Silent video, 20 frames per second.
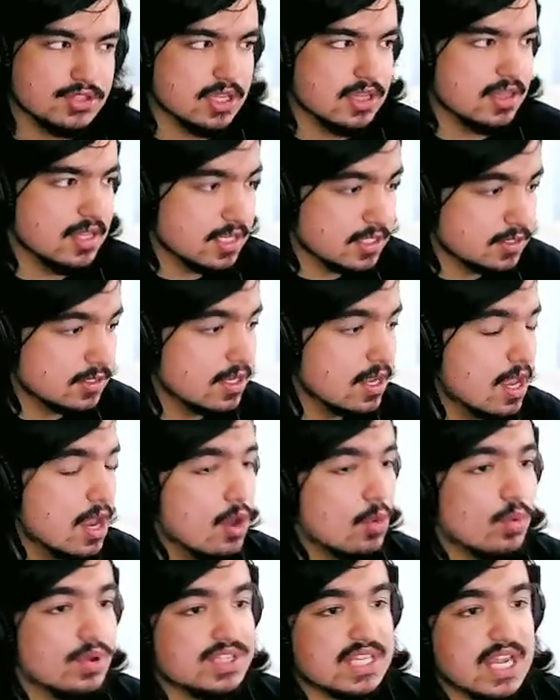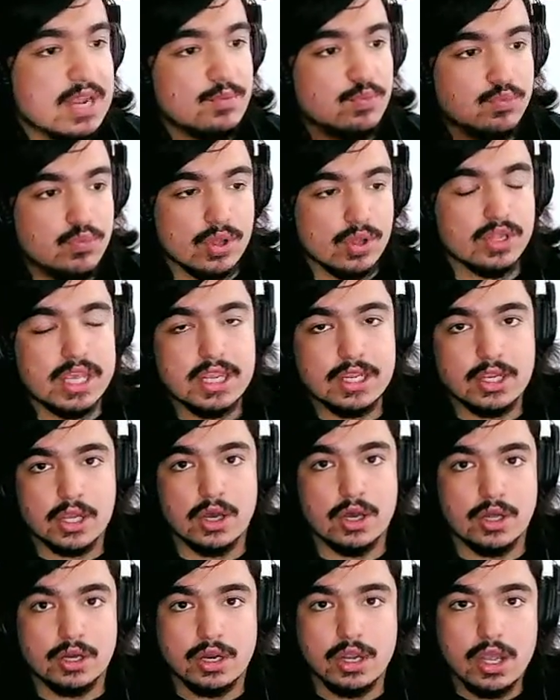And this was a really
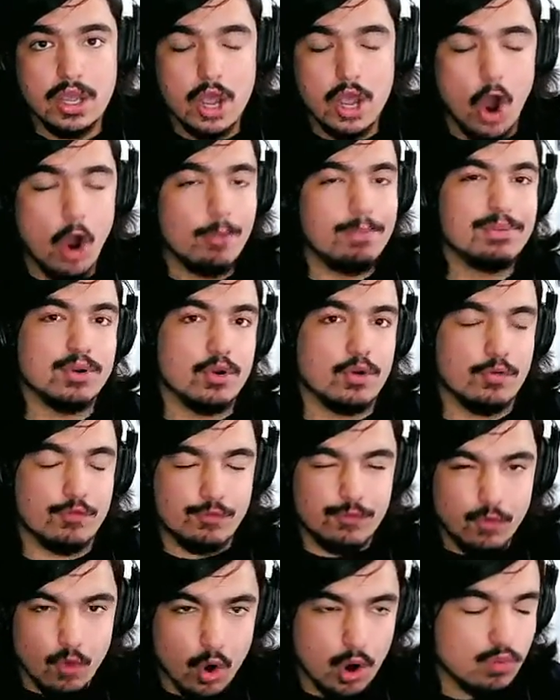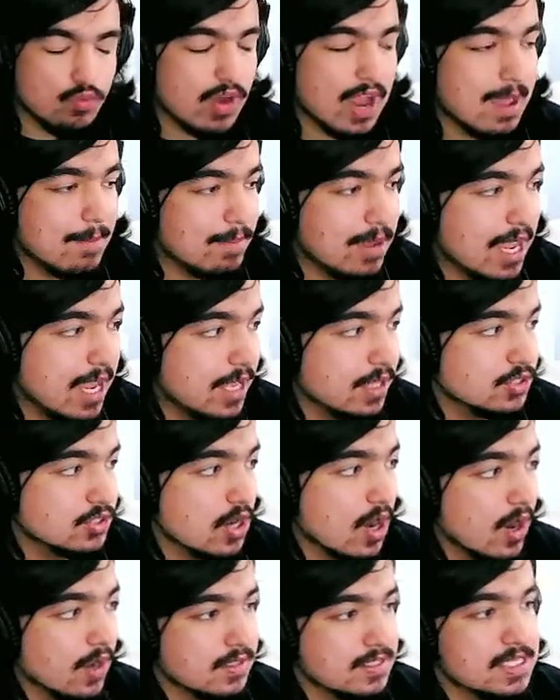good opener for Rampage
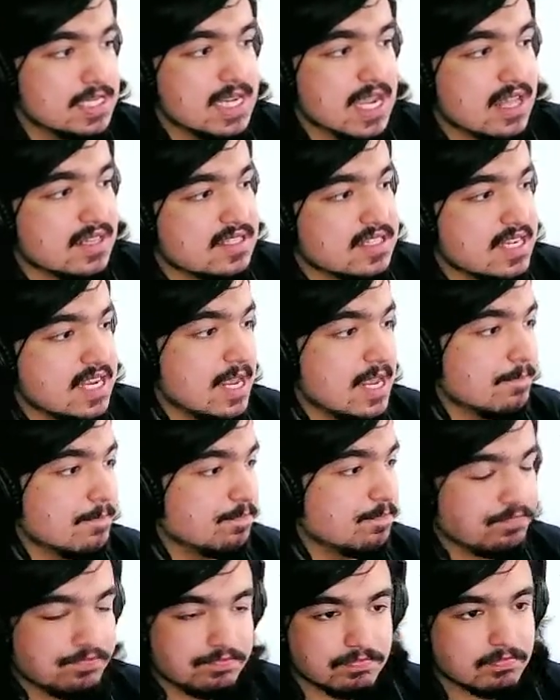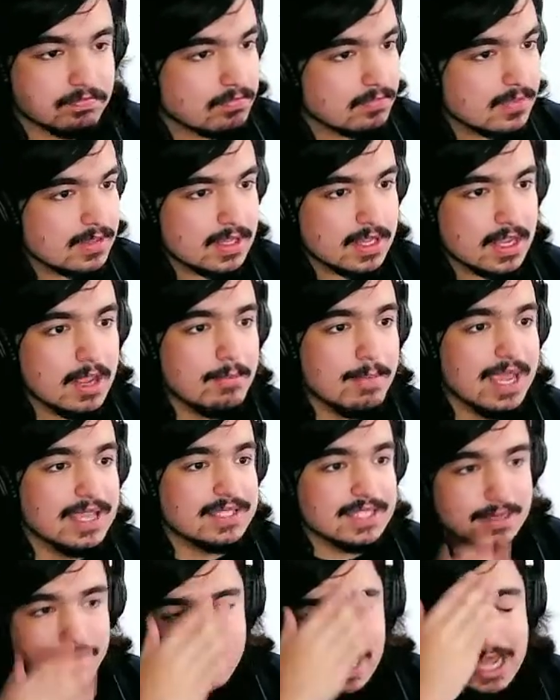on TNT.
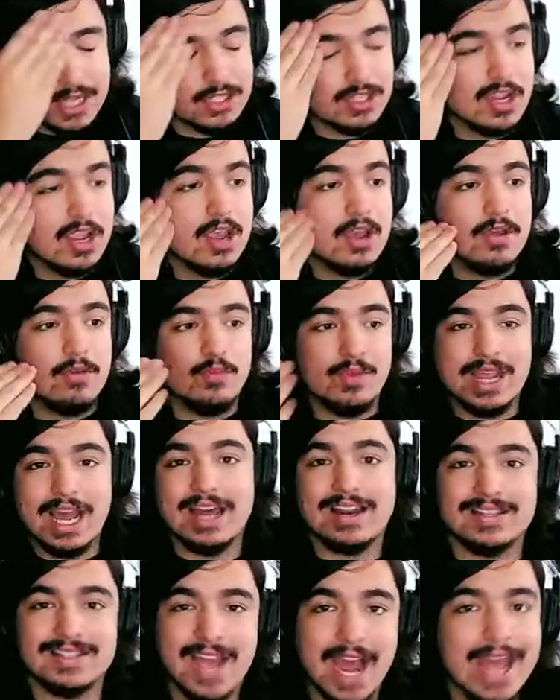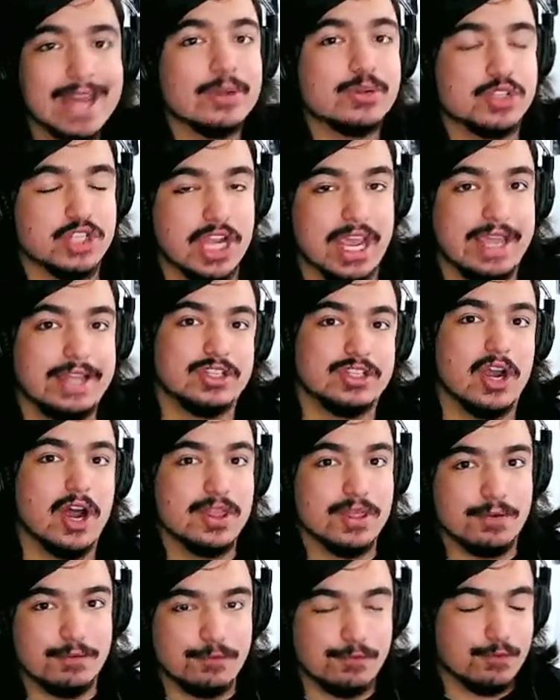Amazing match. We got a title change on
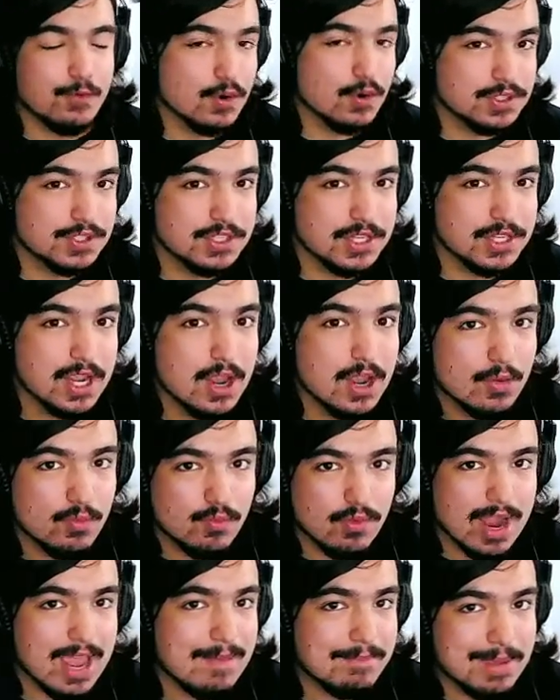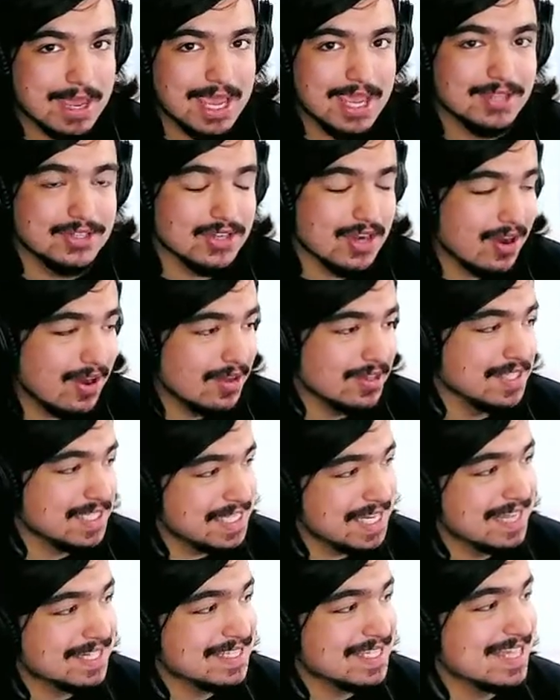the first Rampage on
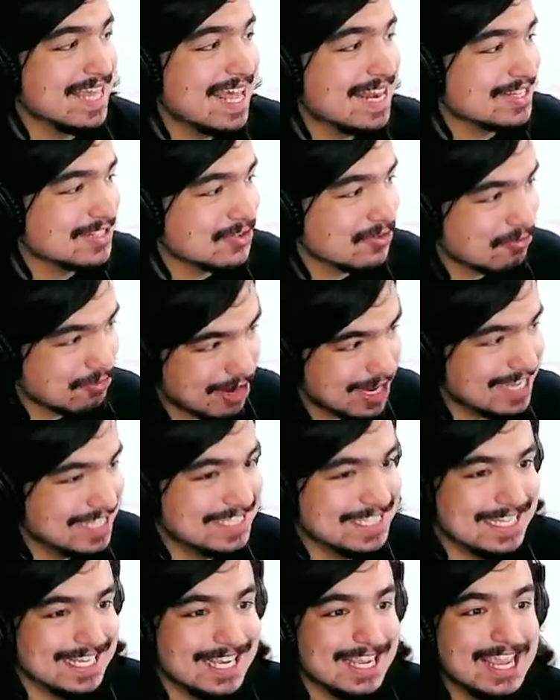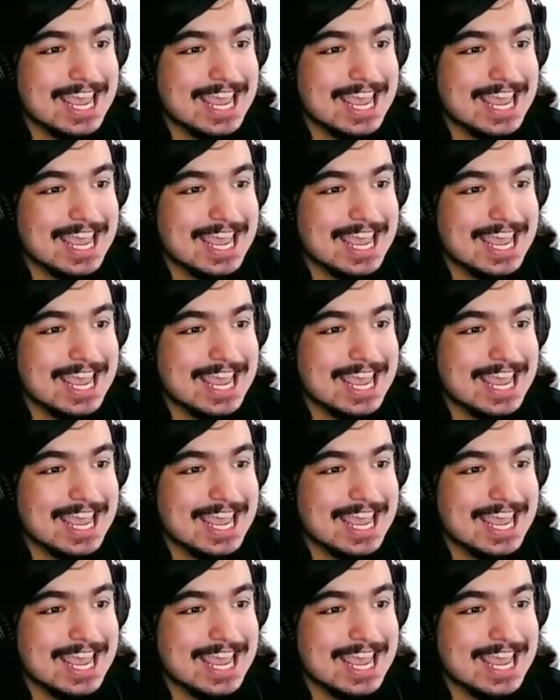TNT. That is crazy.